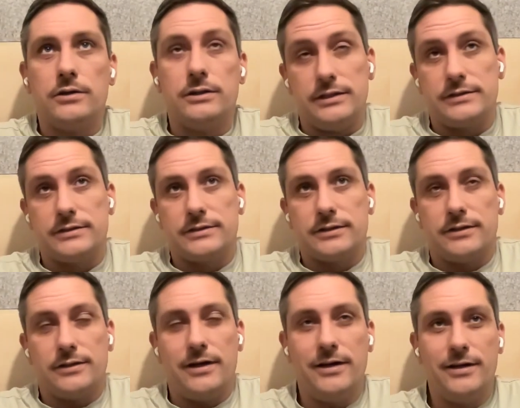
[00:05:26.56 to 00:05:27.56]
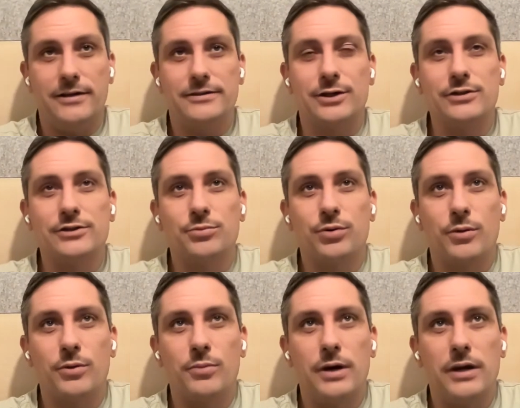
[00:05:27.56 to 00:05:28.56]
This is also
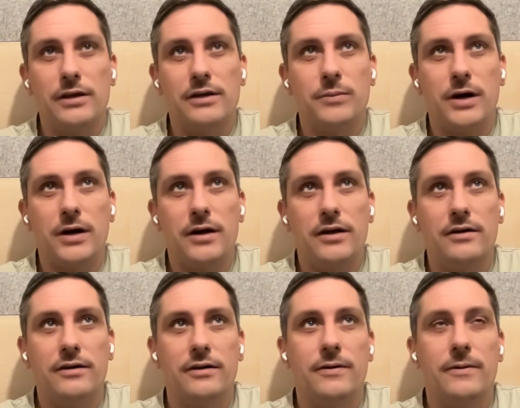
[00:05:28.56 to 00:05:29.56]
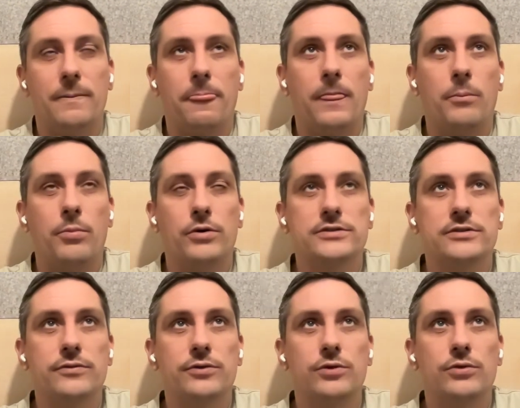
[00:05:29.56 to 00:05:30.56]
problematic in my personal
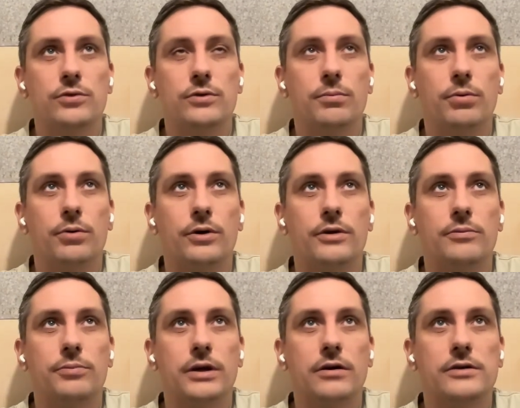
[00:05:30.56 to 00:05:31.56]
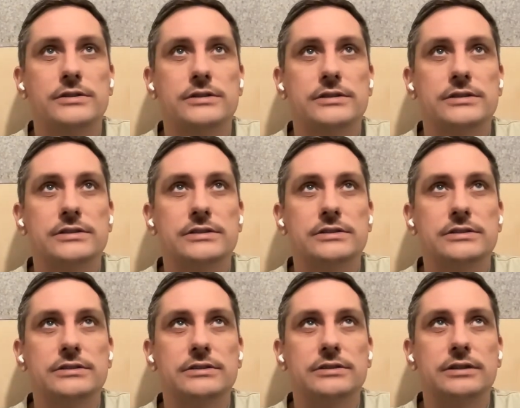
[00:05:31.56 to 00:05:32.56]
viewpoint, because
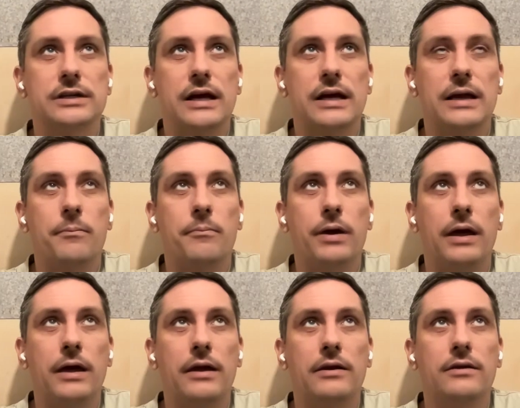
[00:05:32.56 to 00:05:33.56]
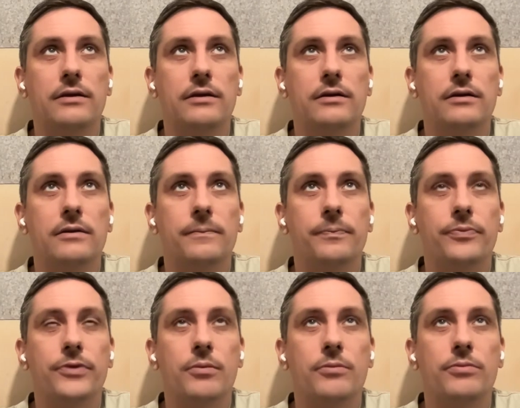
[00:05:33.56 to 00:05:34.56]
a campaign,
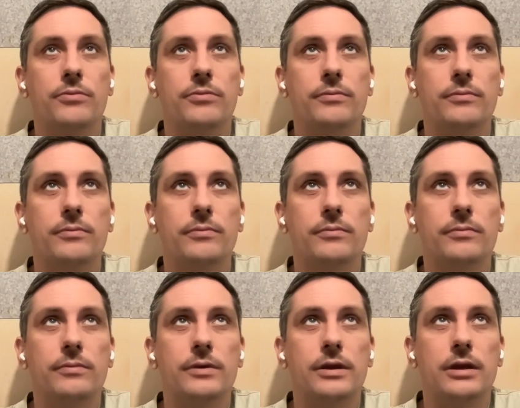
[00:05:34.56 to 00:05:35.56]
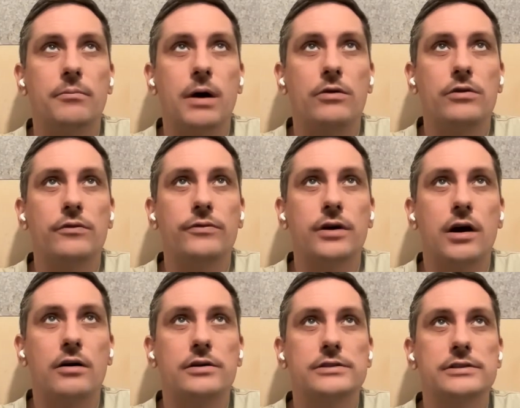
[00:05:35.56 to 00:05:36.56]
the amount of
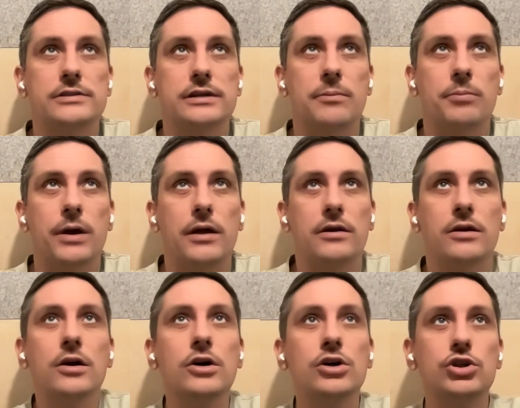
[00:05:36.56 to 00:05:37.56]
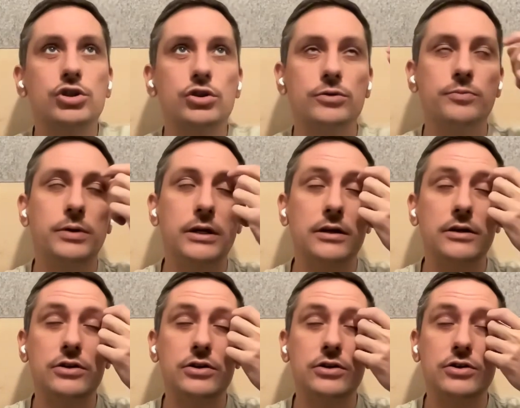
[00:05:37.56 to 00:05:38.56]
targets in a campaign shouldn't be
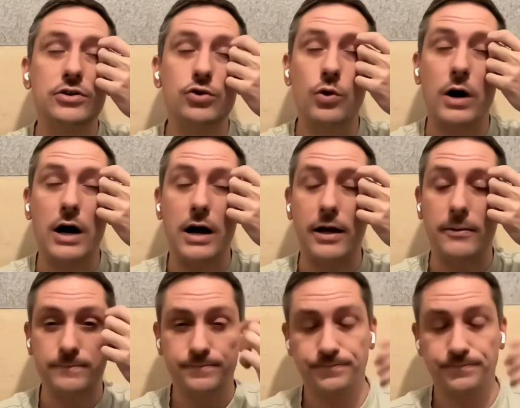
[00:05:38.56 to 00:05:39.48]
too high.